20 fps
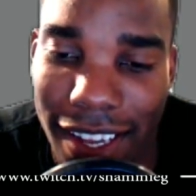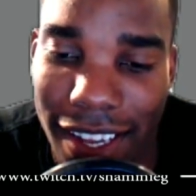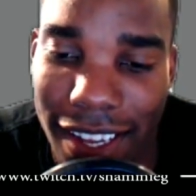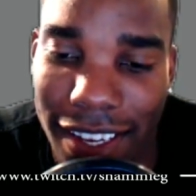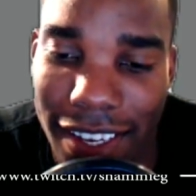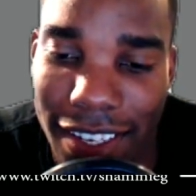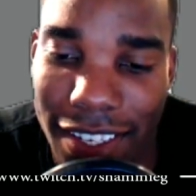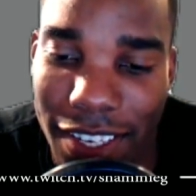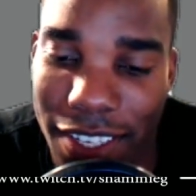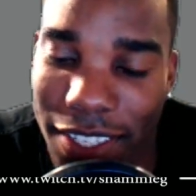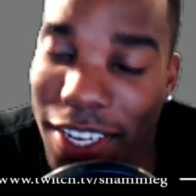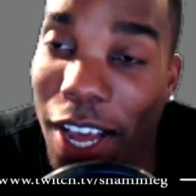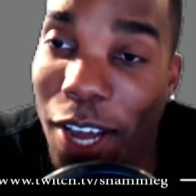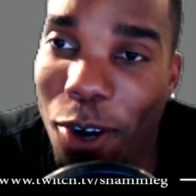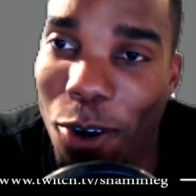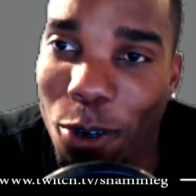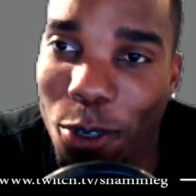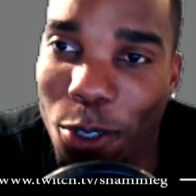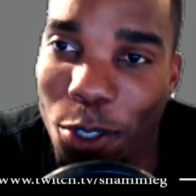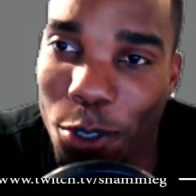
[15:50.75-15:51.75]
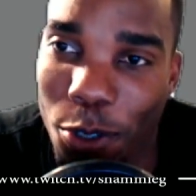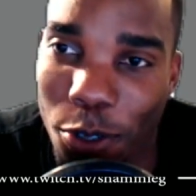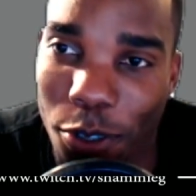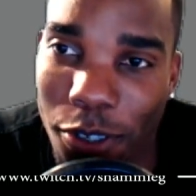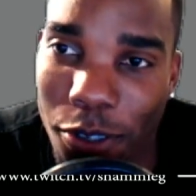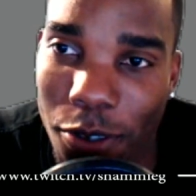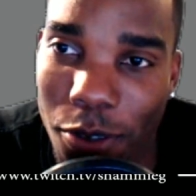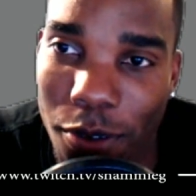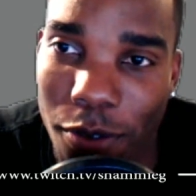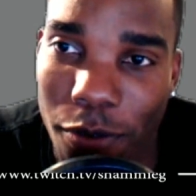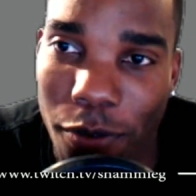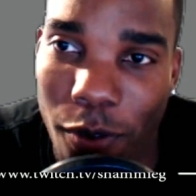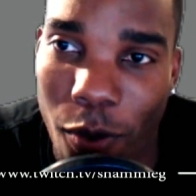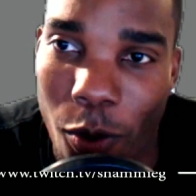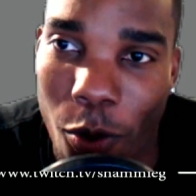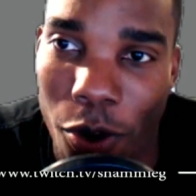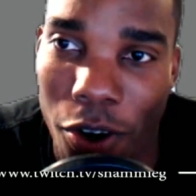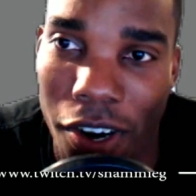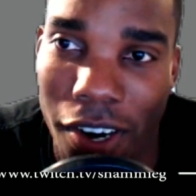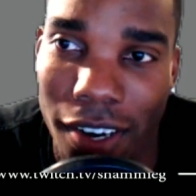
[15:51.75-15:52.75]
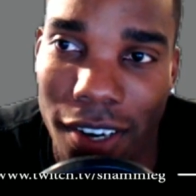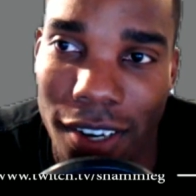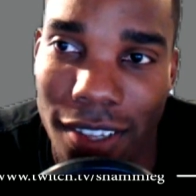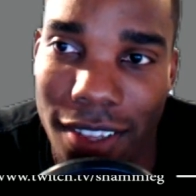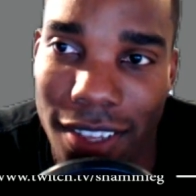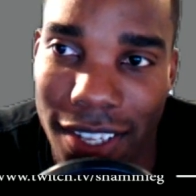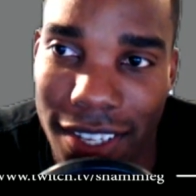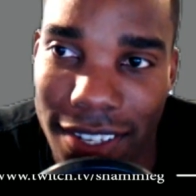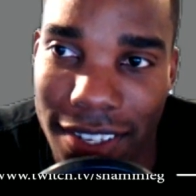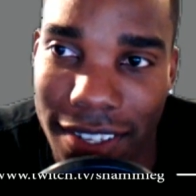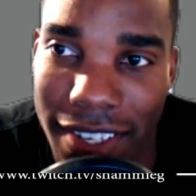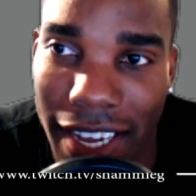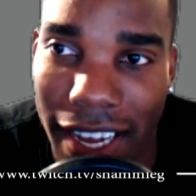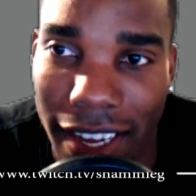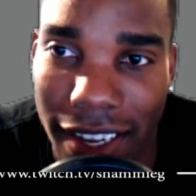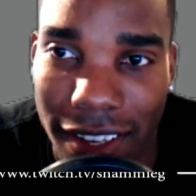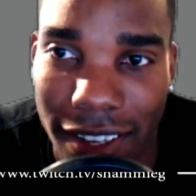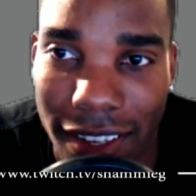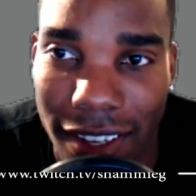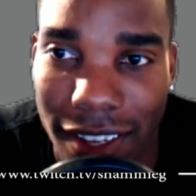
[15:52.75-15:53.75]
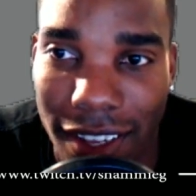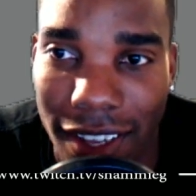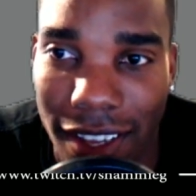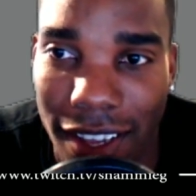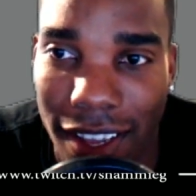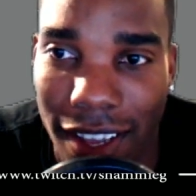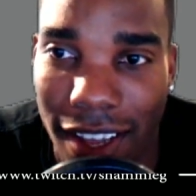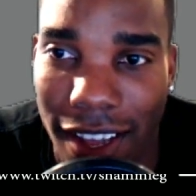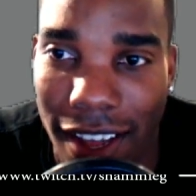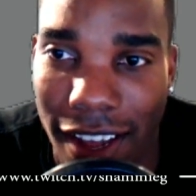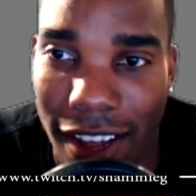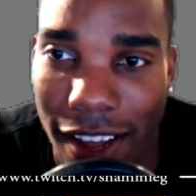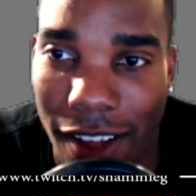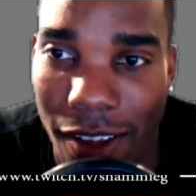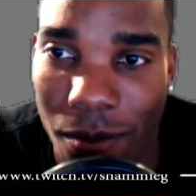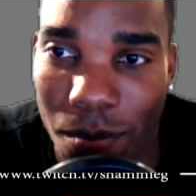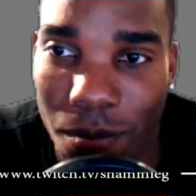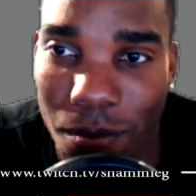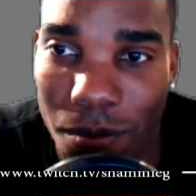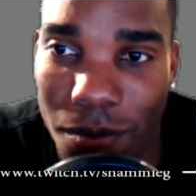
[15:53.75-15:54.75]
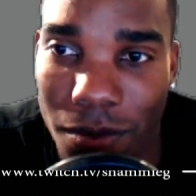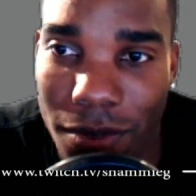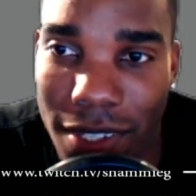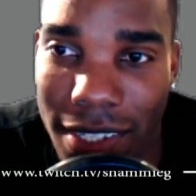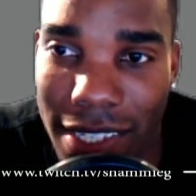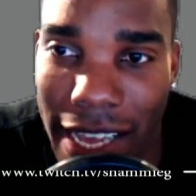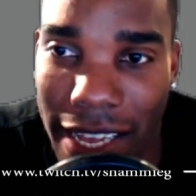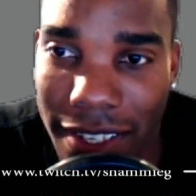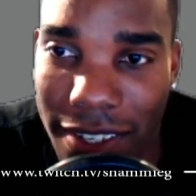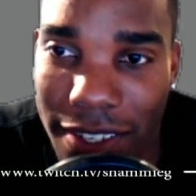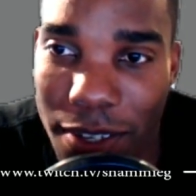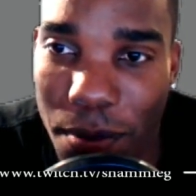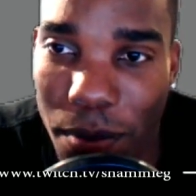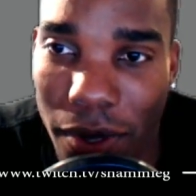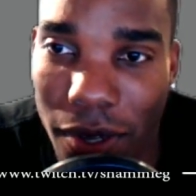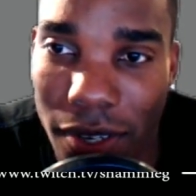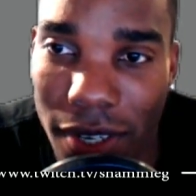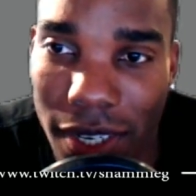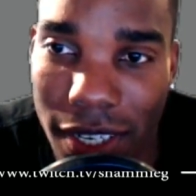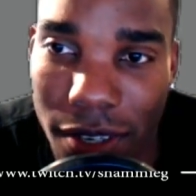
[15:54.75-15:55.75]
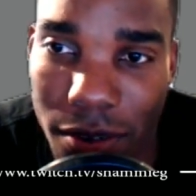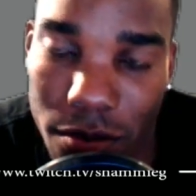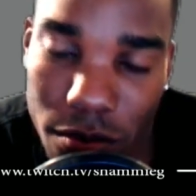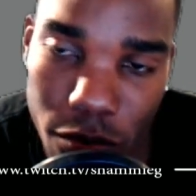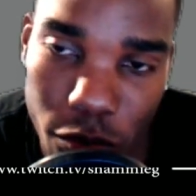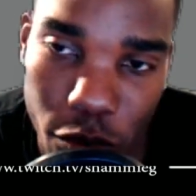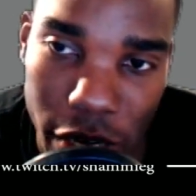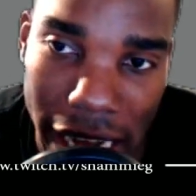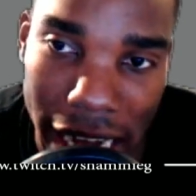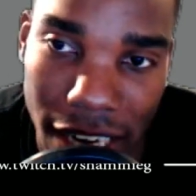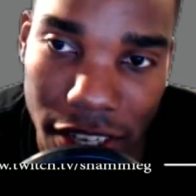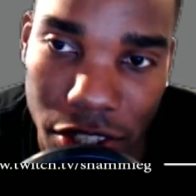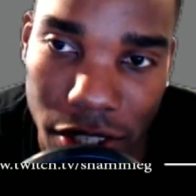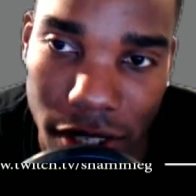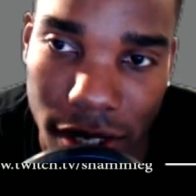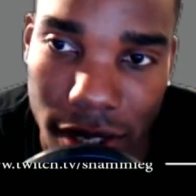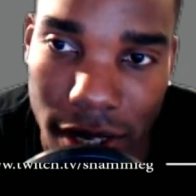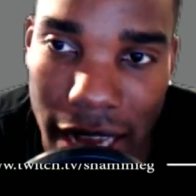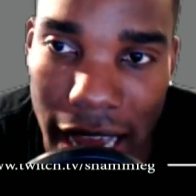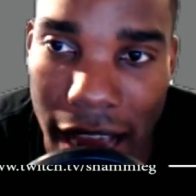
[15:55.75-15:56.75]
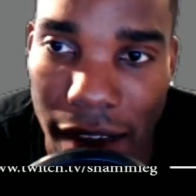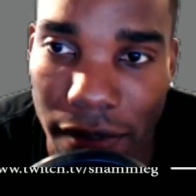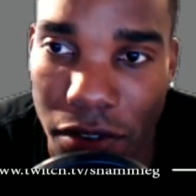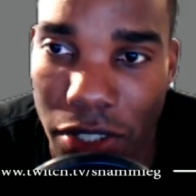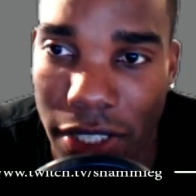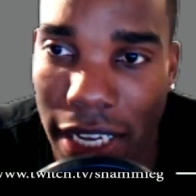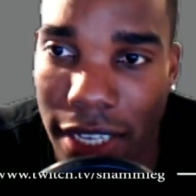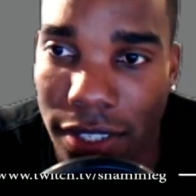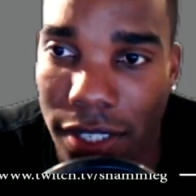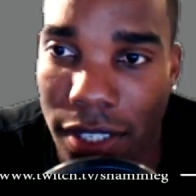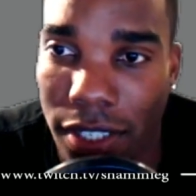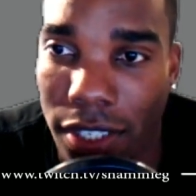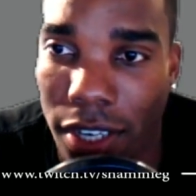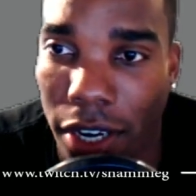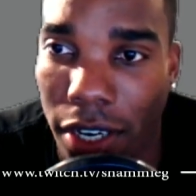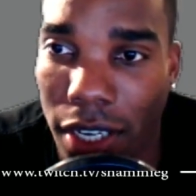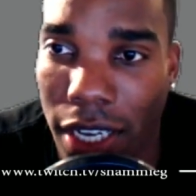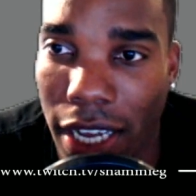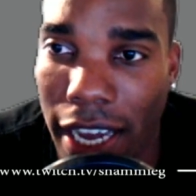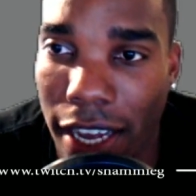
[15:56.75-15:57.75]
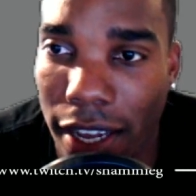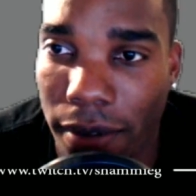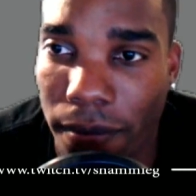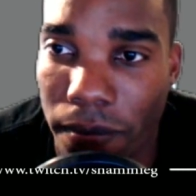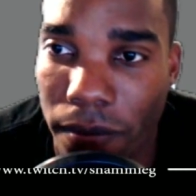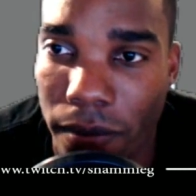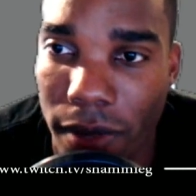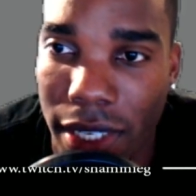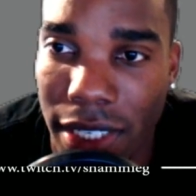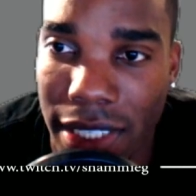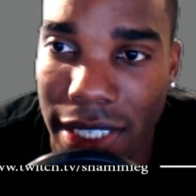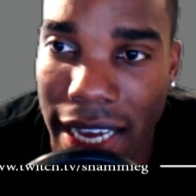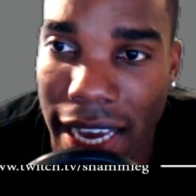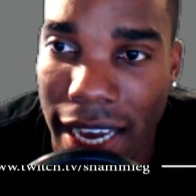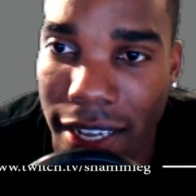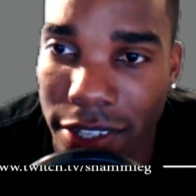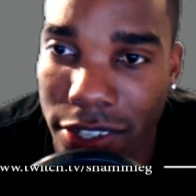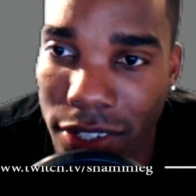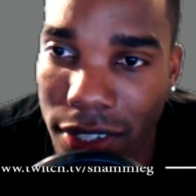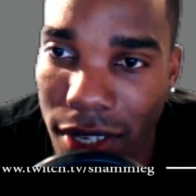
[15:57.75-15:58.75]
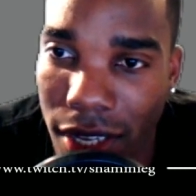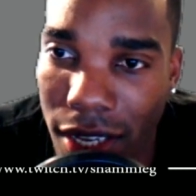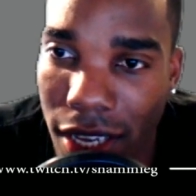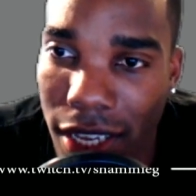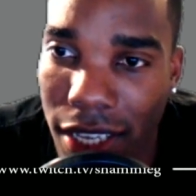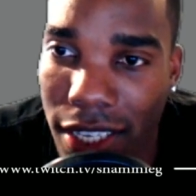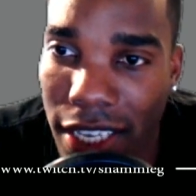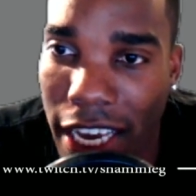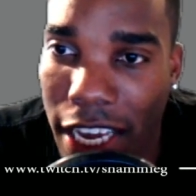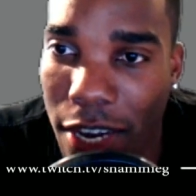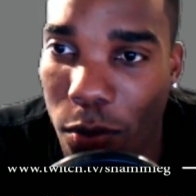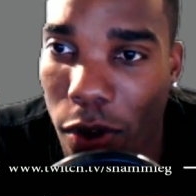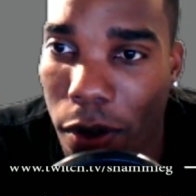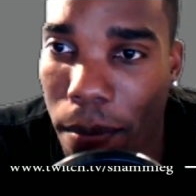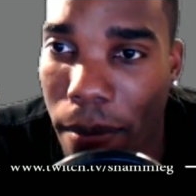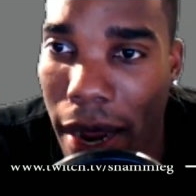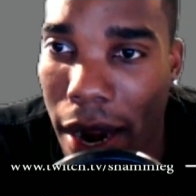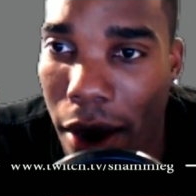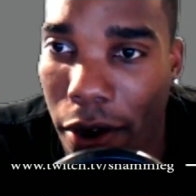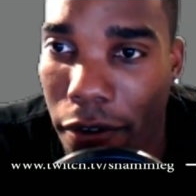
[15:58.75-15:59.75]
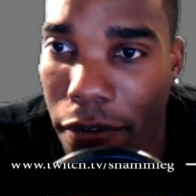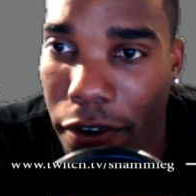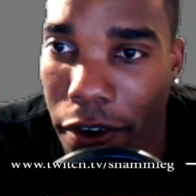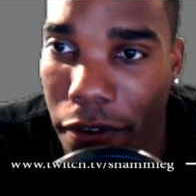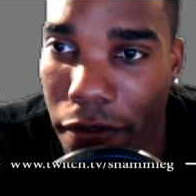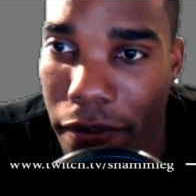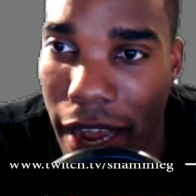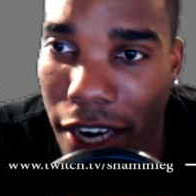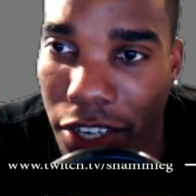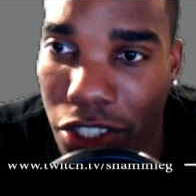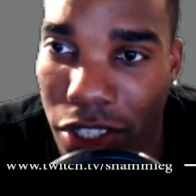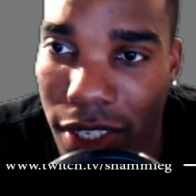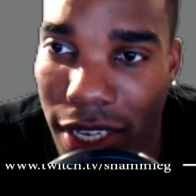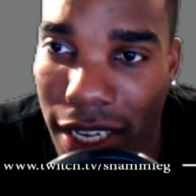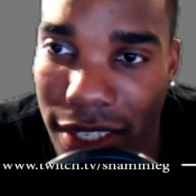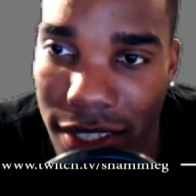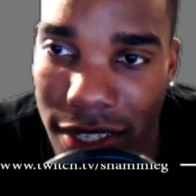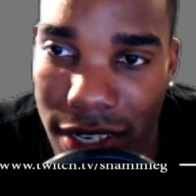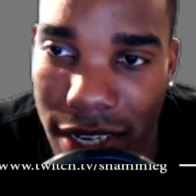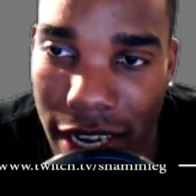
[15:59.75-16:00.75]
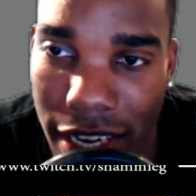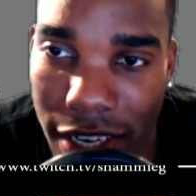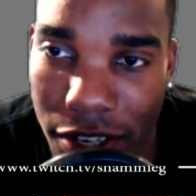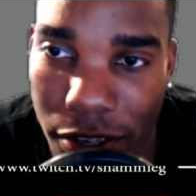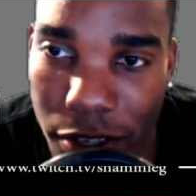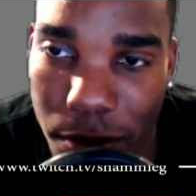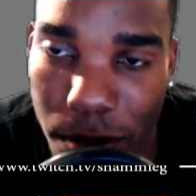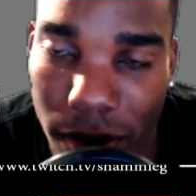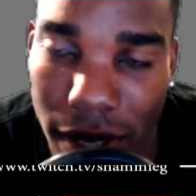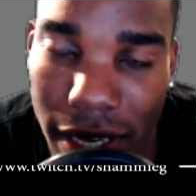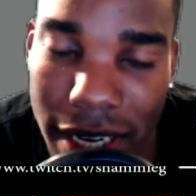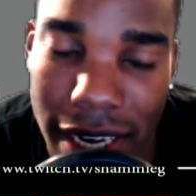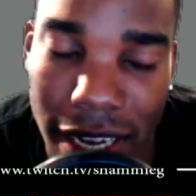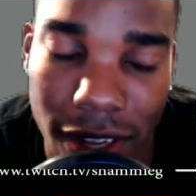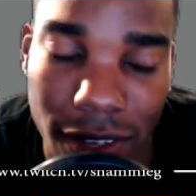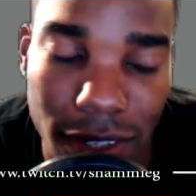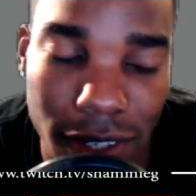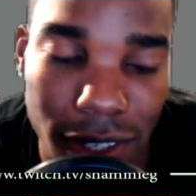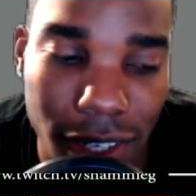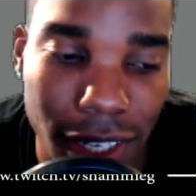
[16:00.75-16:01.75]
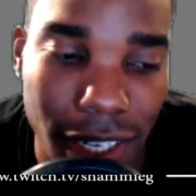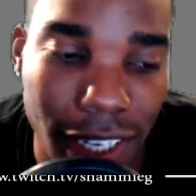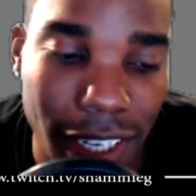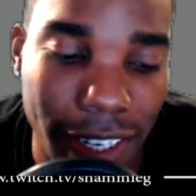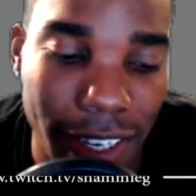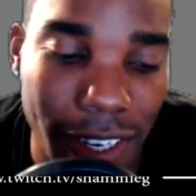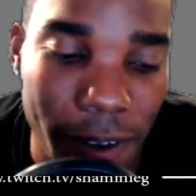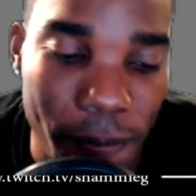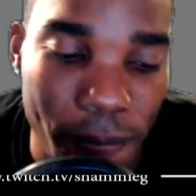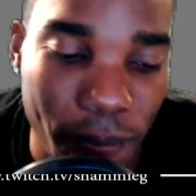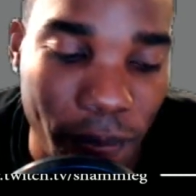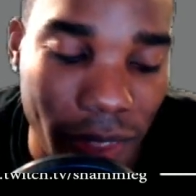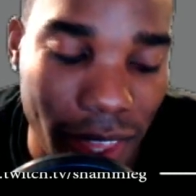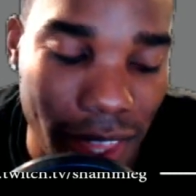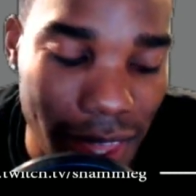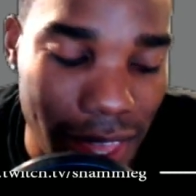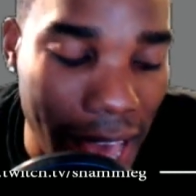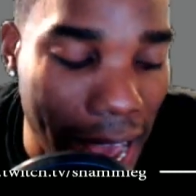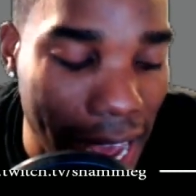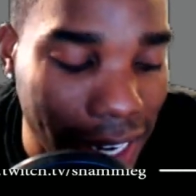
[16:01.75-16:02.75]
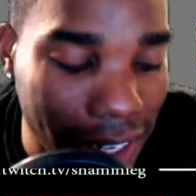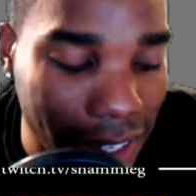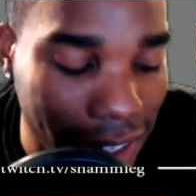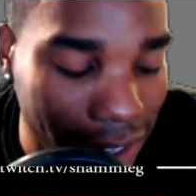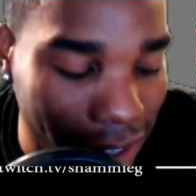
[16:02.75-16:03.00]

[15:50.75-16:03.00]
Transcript: does not hold true for this deck. Sansa's ability, reaction, after Sansa Stark stands, gain 1 power for your faction, and she enters play knelt. That